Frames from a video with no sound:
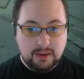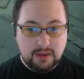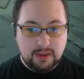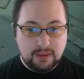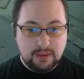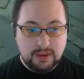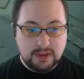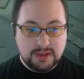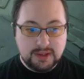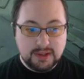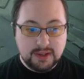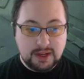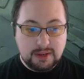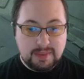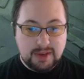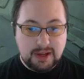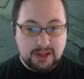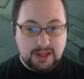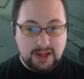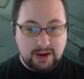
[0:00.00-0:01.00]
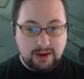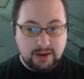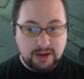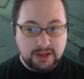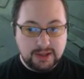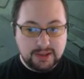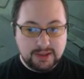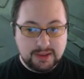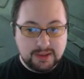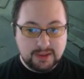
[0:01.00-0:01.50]
This is going to be
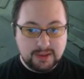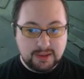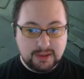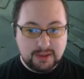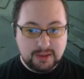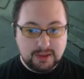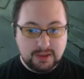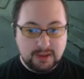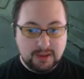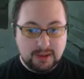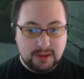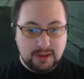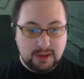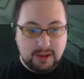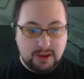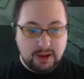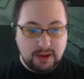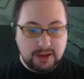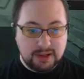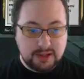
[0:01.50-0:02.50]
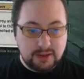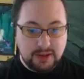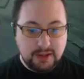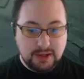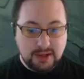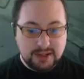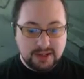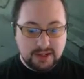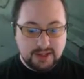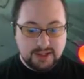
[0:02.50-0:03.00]
hilarious. All right, so he
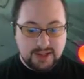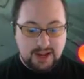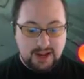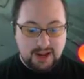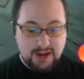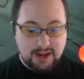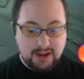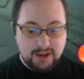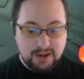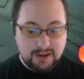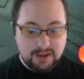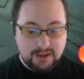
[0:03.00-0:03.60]
doesn't attack.